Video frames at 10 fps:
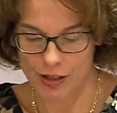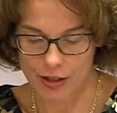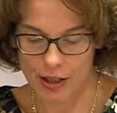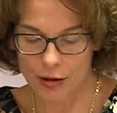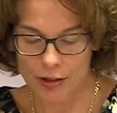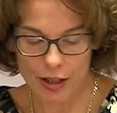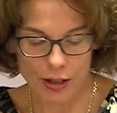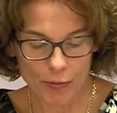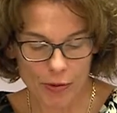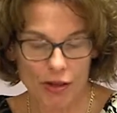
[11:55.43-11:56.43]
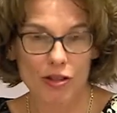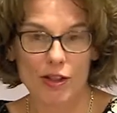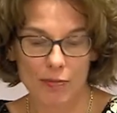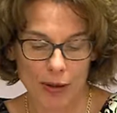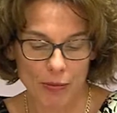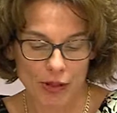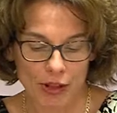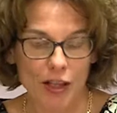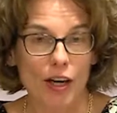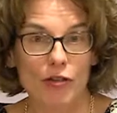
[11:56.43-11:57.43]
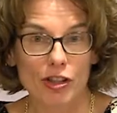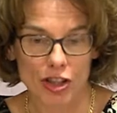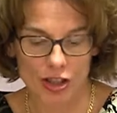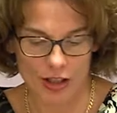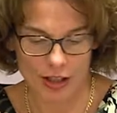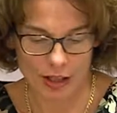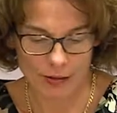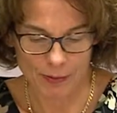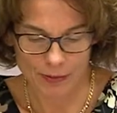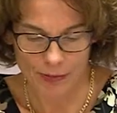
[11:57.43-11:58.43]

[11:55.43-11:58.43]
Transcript: as the only non-Protestant member of the teaching staff.